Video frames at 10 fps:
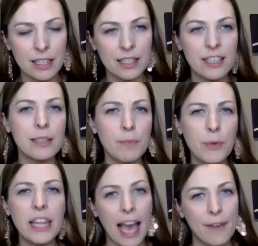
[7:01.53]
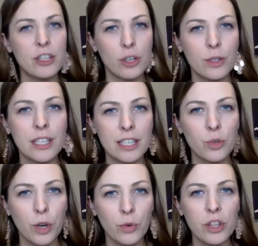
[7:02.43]
listening to me when they haven't chosen to
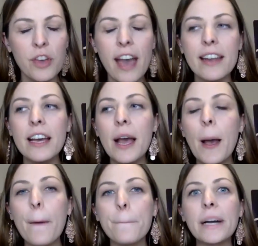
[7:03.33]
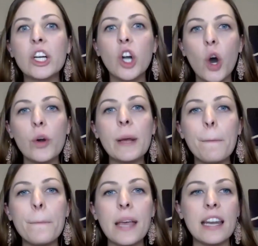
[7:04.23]
work with you yet? But go to
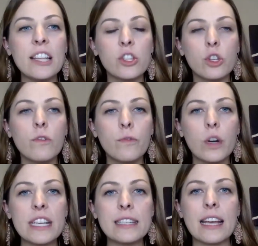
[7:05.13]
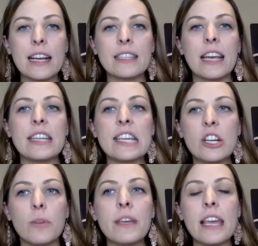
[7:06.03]
minute 246 and
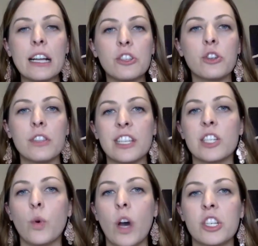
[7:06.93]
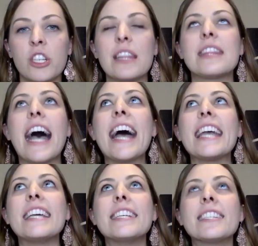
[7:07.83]
hear me answer this question. That
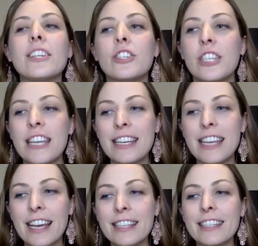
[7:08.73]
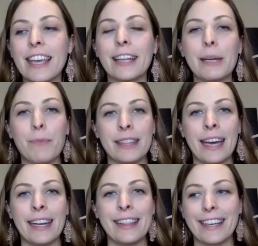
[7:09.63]
is genius. Kelly, put
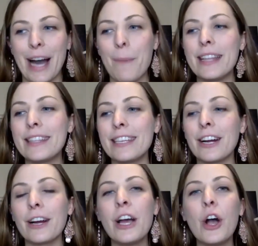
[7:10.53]
that in the comments here.